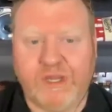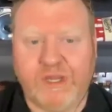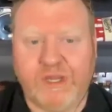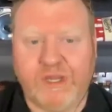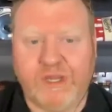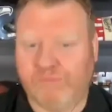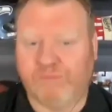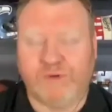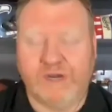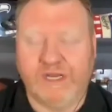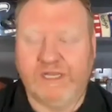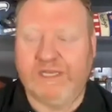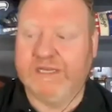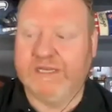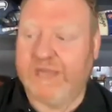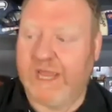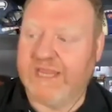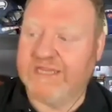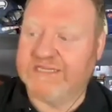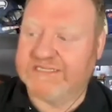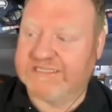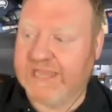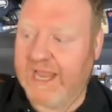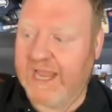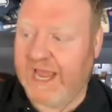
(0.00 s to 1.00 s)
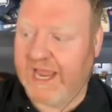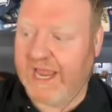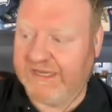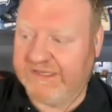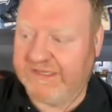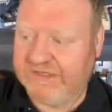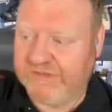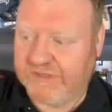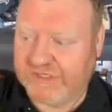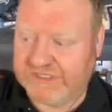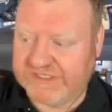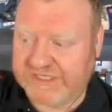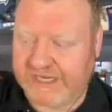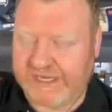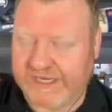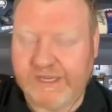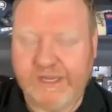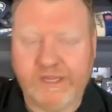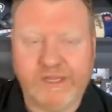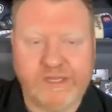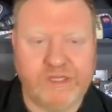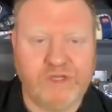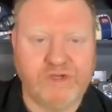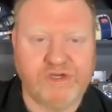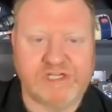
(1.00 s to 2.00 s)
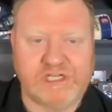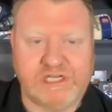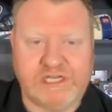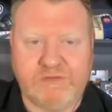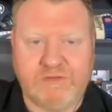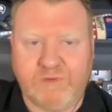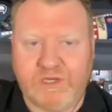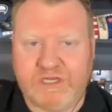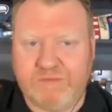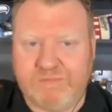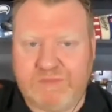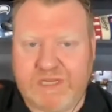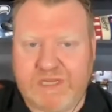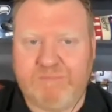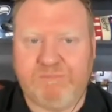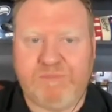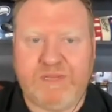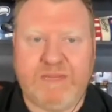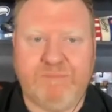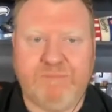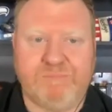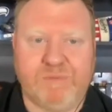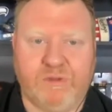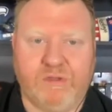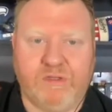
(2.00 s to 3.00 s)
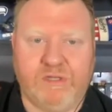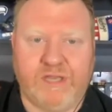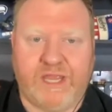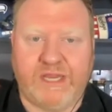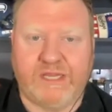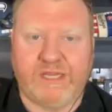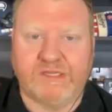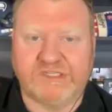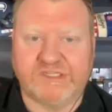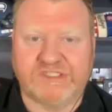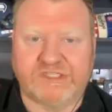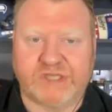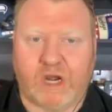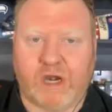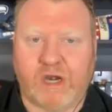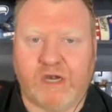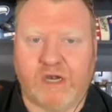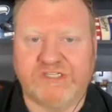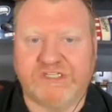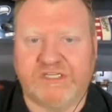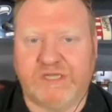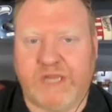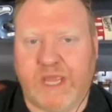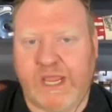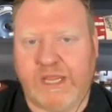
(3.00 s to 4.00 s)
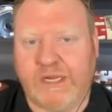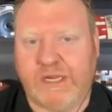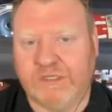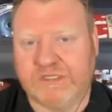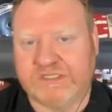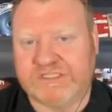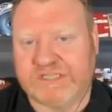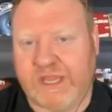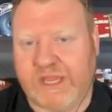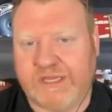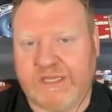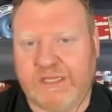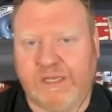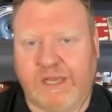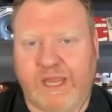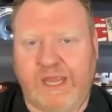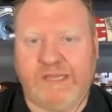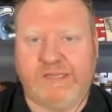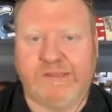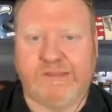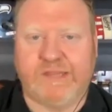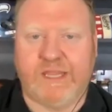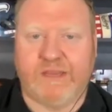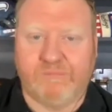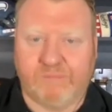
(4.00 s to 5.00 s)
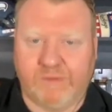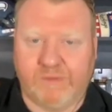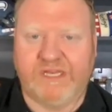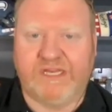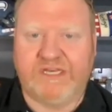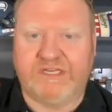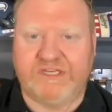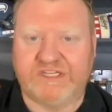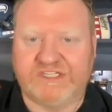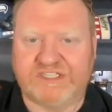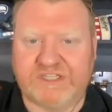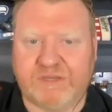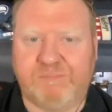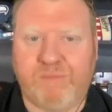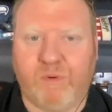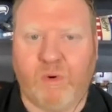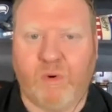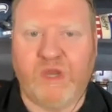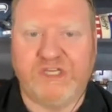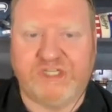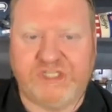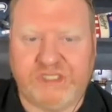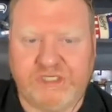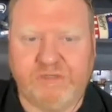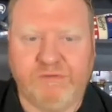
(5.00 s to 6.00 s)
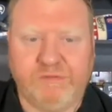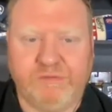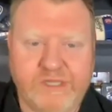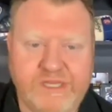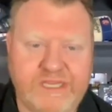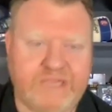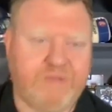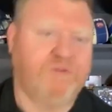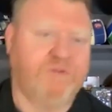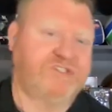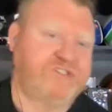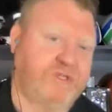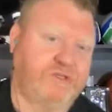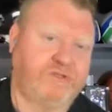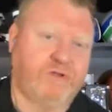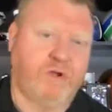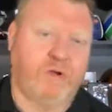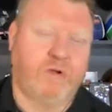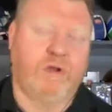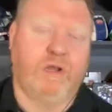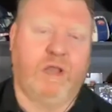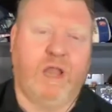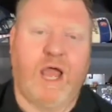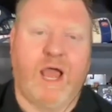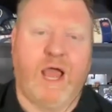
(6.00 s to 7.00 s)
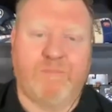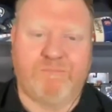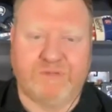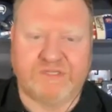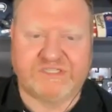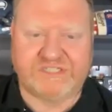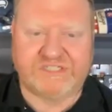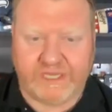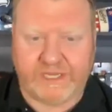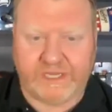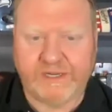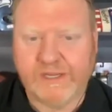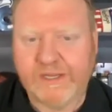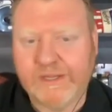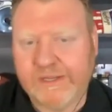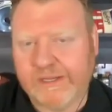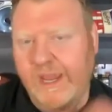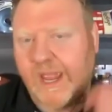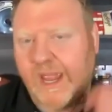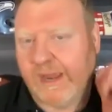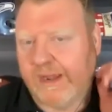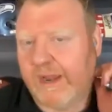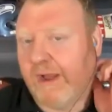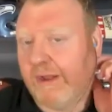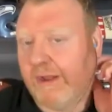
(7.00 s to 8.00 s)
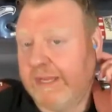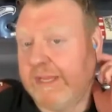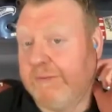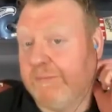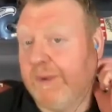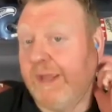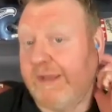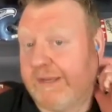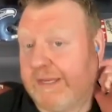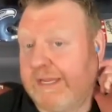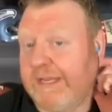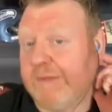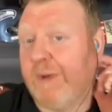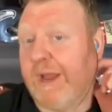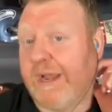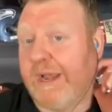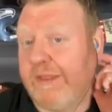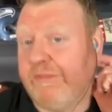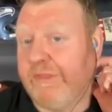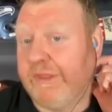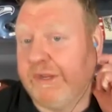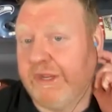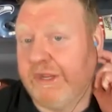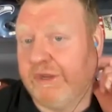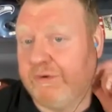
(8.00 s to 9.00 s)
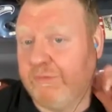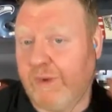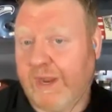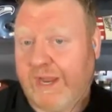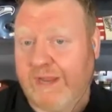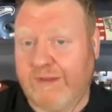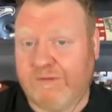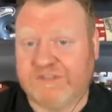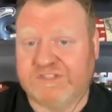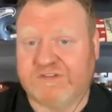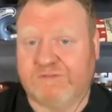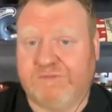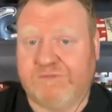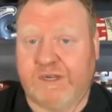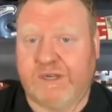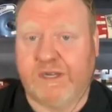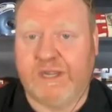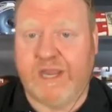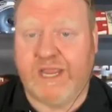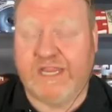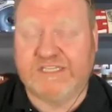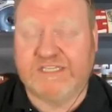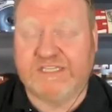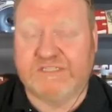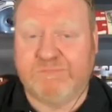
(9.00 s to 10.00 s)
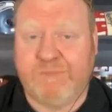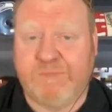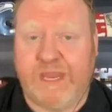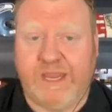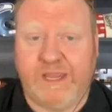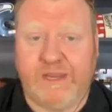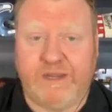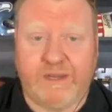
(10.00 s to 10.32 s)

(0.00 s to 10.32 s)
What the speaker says: really nice guy too. It was like, usually when you meet people like stars and idols that you like, they really disappoint you. He was the total opposite. No, he went in the good way. He was a very nice man.